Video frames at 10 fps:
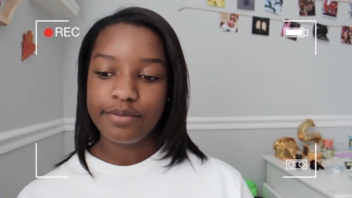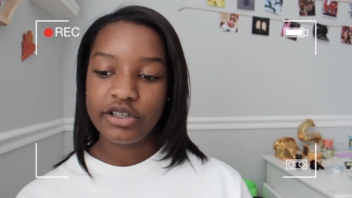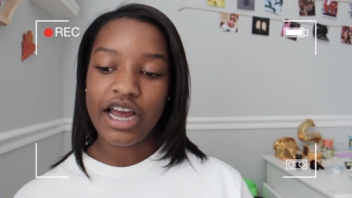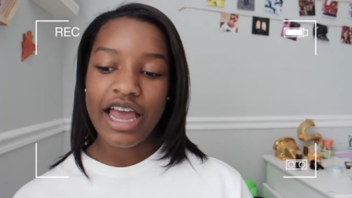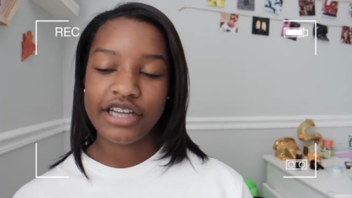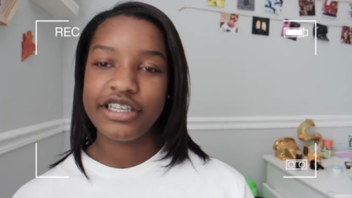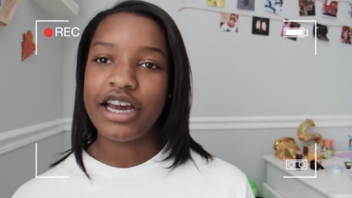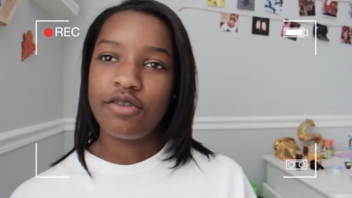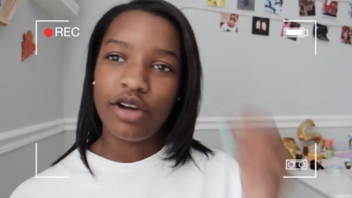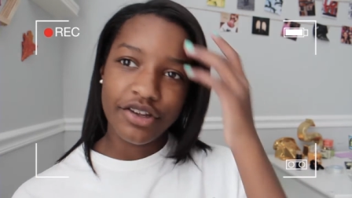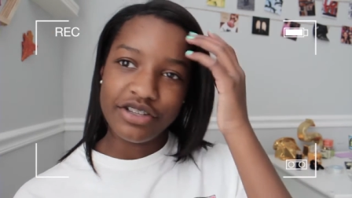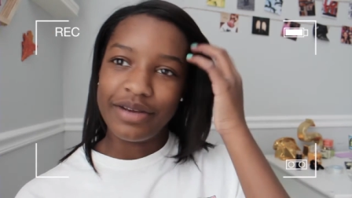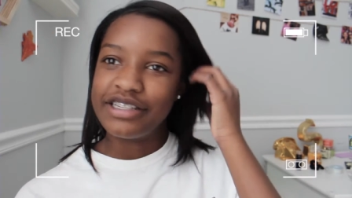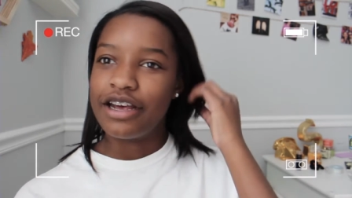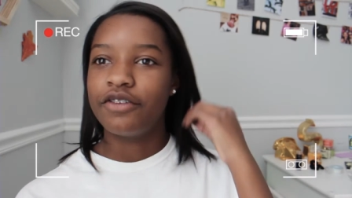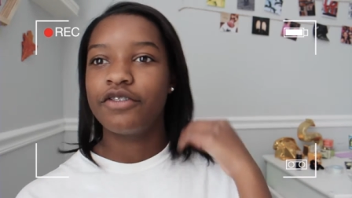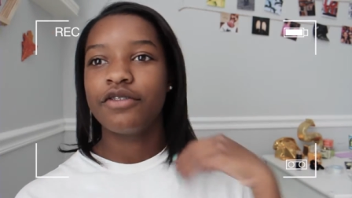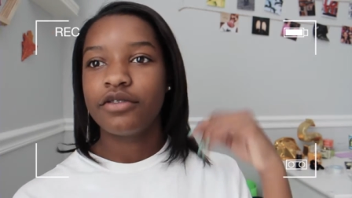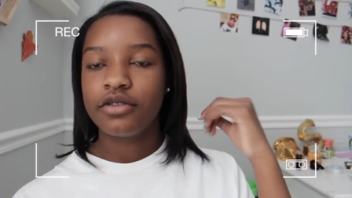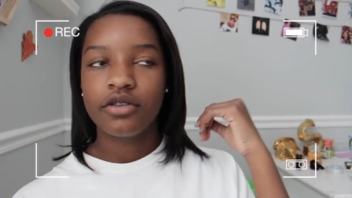which I actually kind of want those myself.
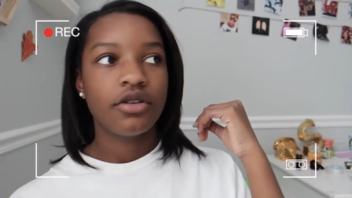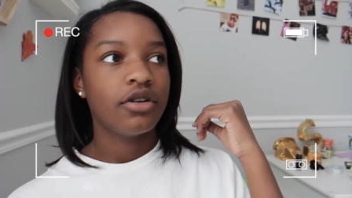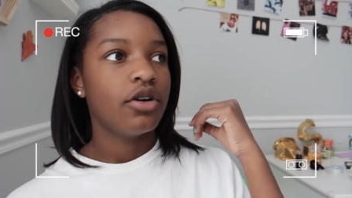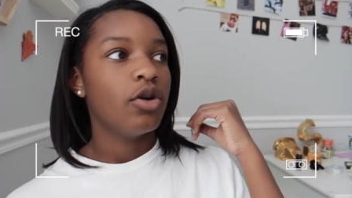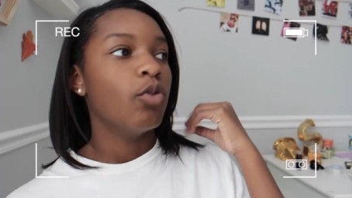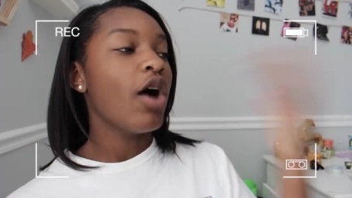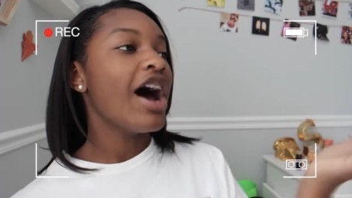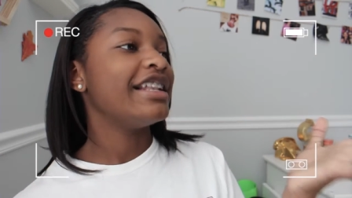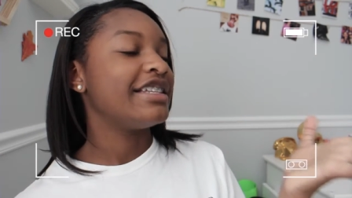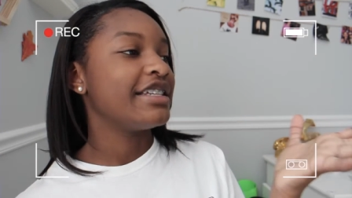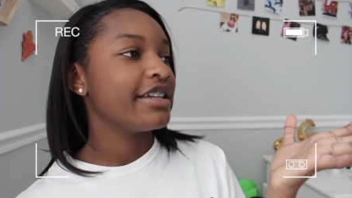What?